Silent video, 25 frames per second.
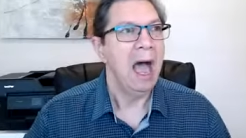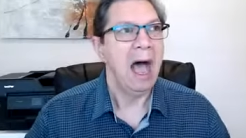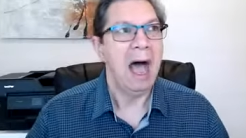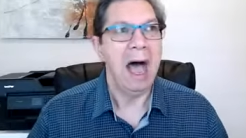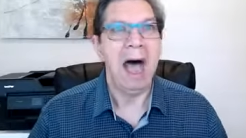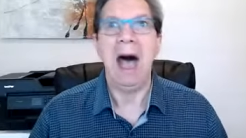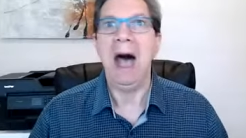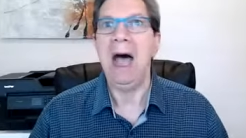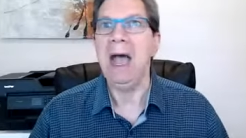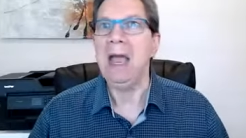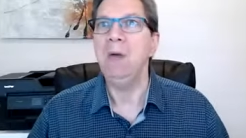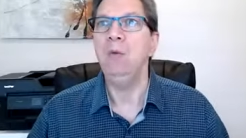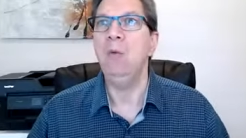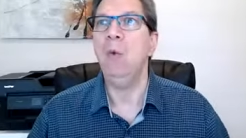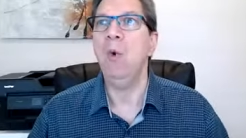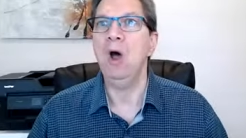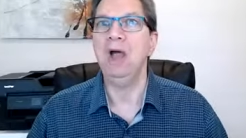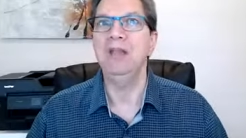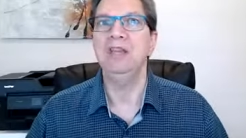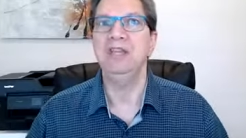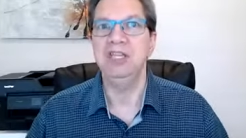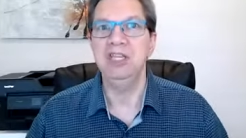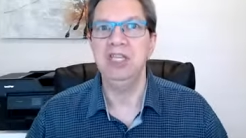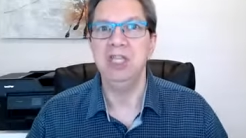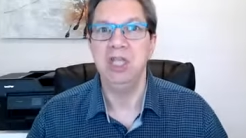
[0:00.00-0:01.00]
I
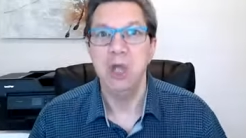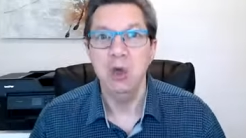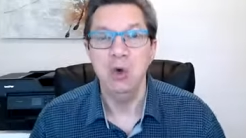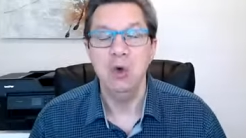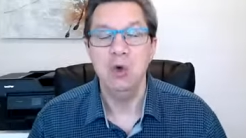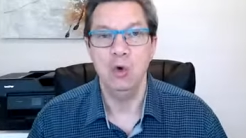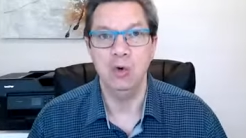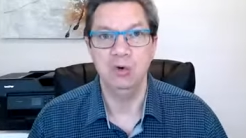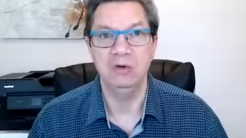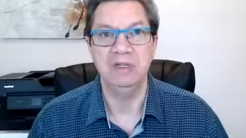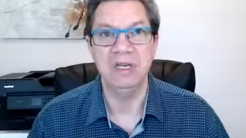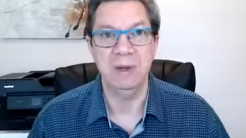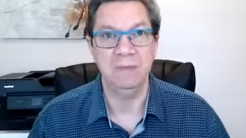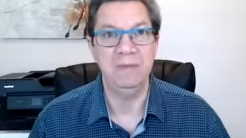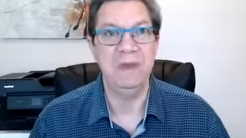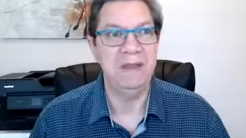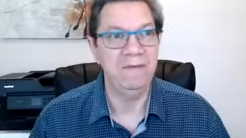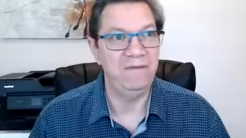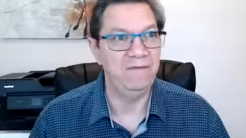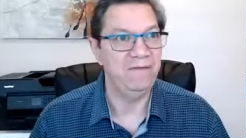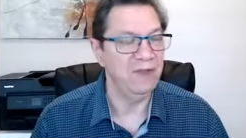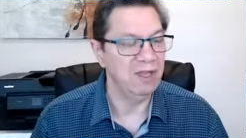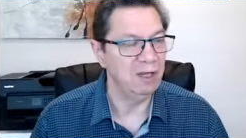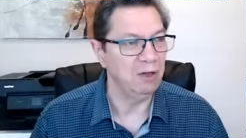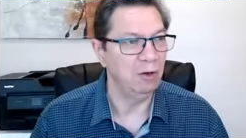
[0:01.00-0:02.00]
want you to
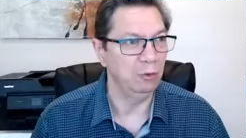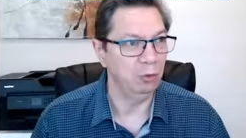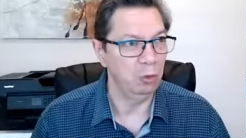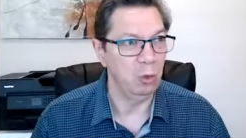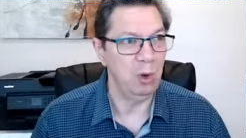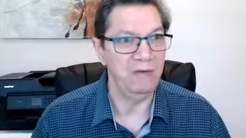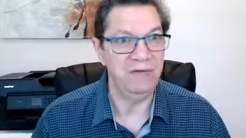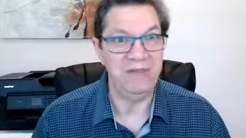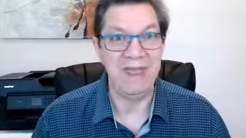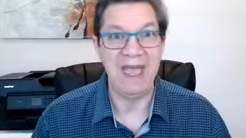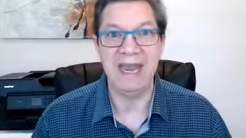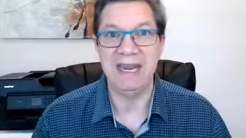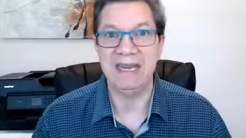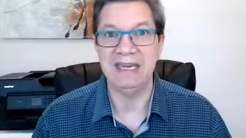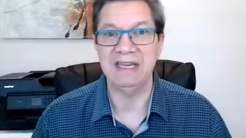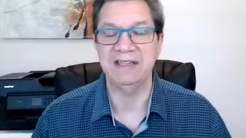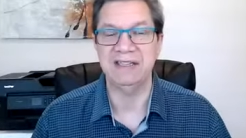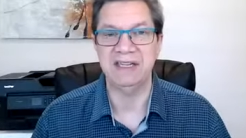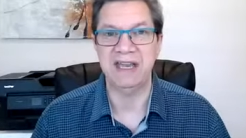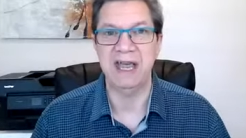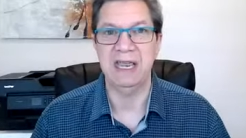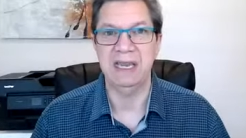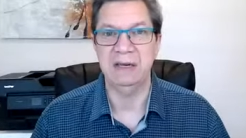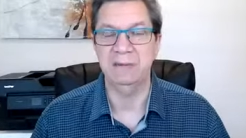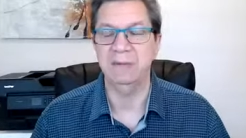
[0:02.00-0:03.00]
be filled with that
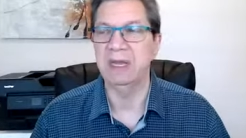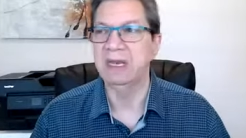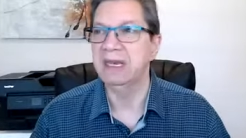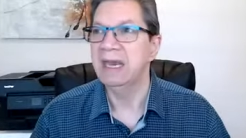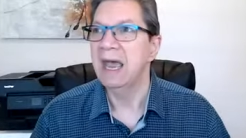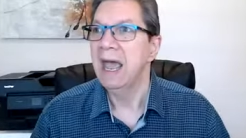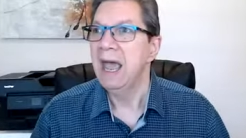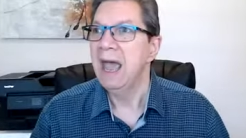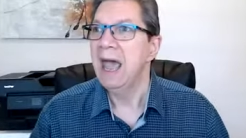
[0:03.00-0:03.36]
excitement.